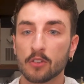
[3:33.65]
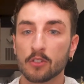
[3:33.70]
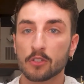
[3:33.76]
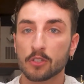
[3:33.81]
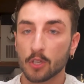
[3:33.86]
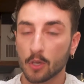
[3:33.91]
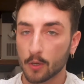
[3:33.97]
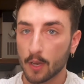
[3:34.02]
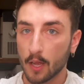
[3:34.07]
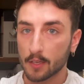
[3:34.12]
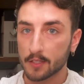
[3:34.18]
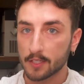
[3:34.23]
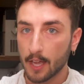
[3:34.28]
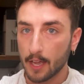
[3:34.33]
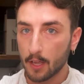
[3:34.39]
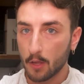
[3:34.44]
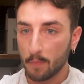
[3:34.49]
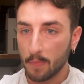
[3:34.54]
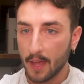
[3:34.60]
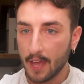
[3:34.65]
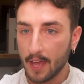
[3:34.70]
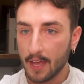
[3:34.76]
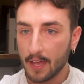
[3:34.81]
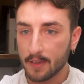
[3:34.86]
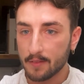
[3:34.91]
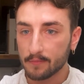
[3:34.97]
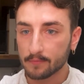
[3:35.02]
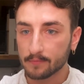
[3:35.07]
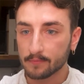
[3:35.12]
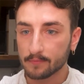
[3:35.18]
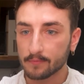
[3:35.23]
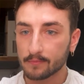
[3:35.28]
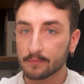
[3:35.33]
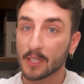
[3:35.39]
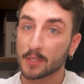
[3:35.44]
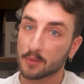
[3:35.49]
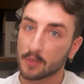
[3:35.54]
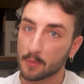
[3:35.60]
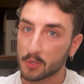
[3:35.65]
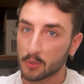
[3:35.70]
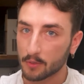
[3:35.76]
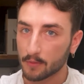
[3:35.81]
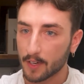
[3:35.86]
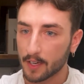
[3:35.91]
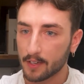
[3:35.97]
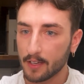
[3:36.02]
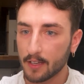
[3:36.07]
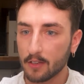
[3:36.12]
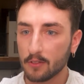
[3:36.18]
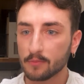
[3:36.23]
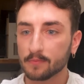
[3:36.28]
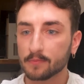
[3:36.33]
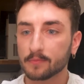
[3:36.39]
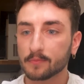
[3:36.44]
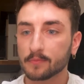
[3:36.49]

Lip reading: turn on dial pad. That's what I'm doing right now.